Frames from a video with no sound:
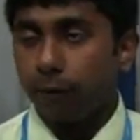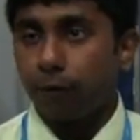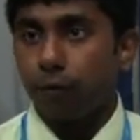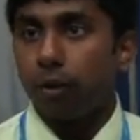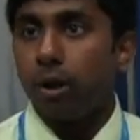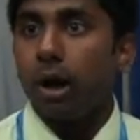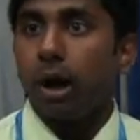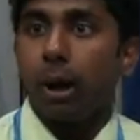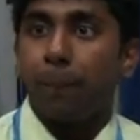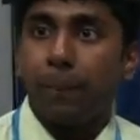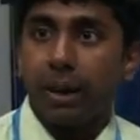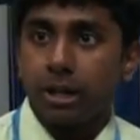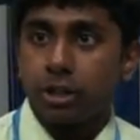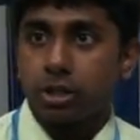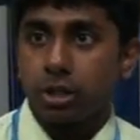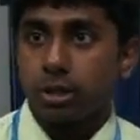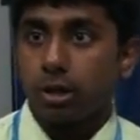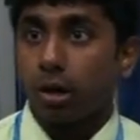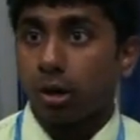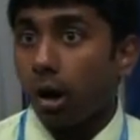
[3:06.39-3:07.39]

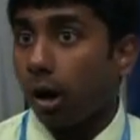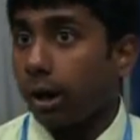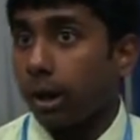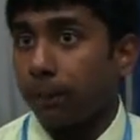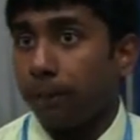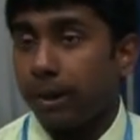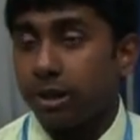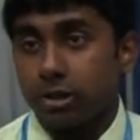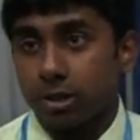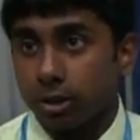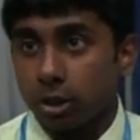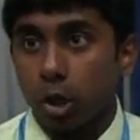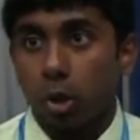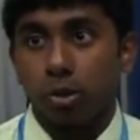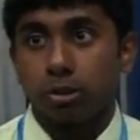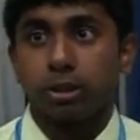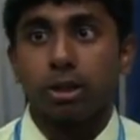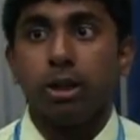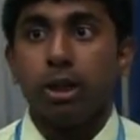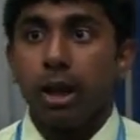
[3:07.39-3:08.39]
a cardiac patient
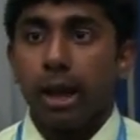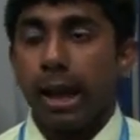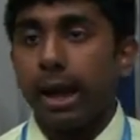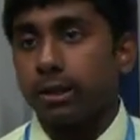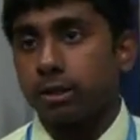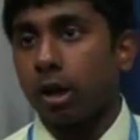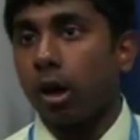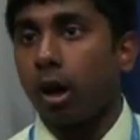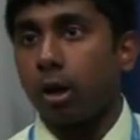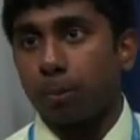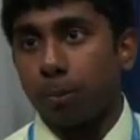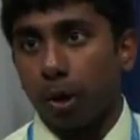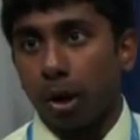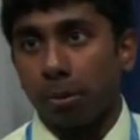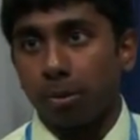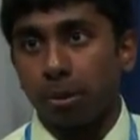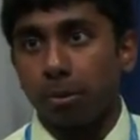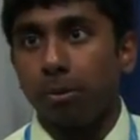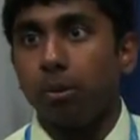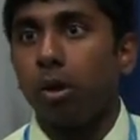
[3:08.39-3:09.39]
has a heart
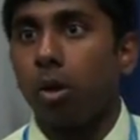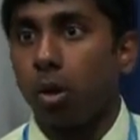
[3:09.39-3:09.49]
problem